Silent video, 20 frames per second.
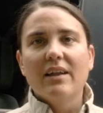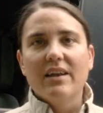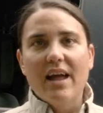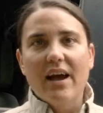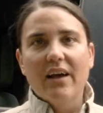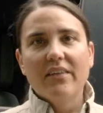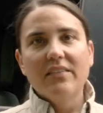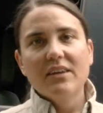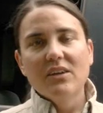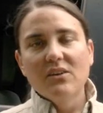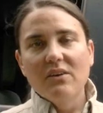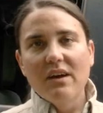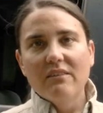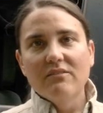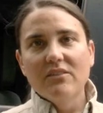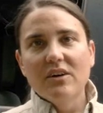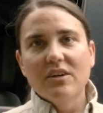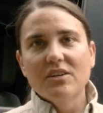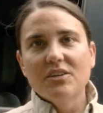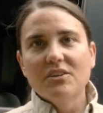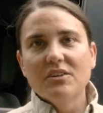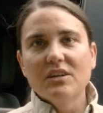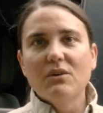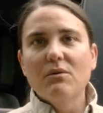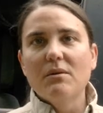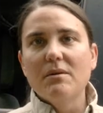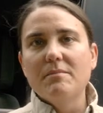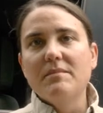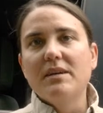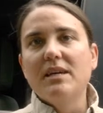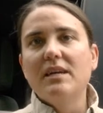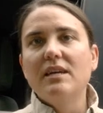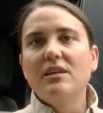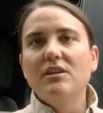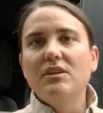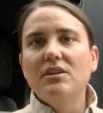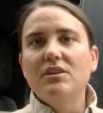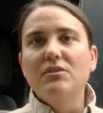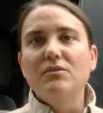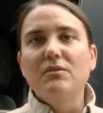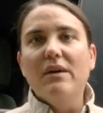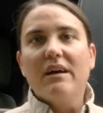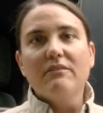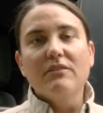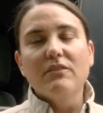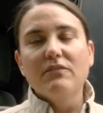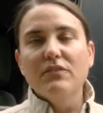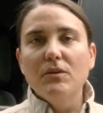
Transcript: Now that you have all your equipment, you have a